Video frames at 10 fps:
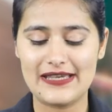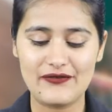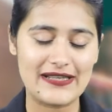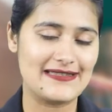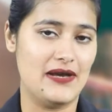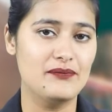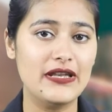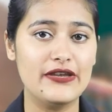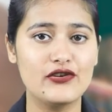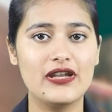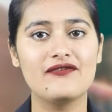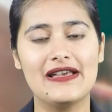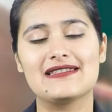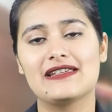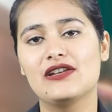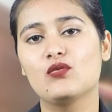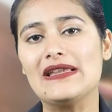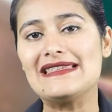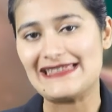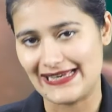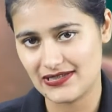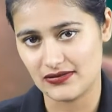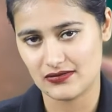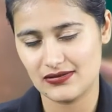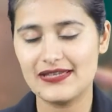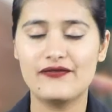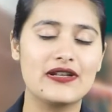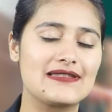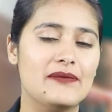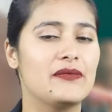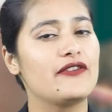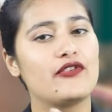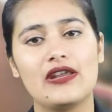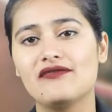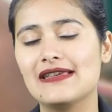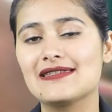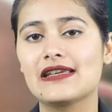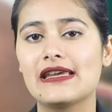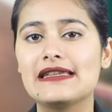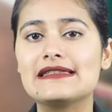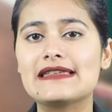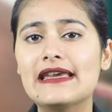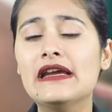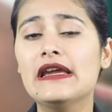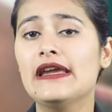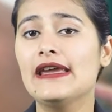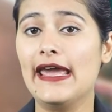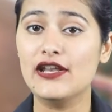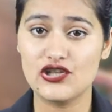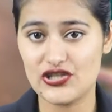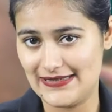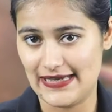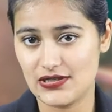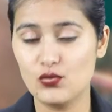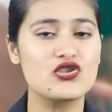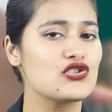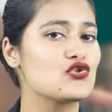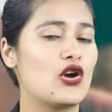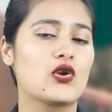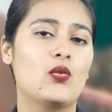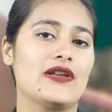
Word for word: say for example, if you're investing in one sector, say for example, if you're investing in say energy sector, which is not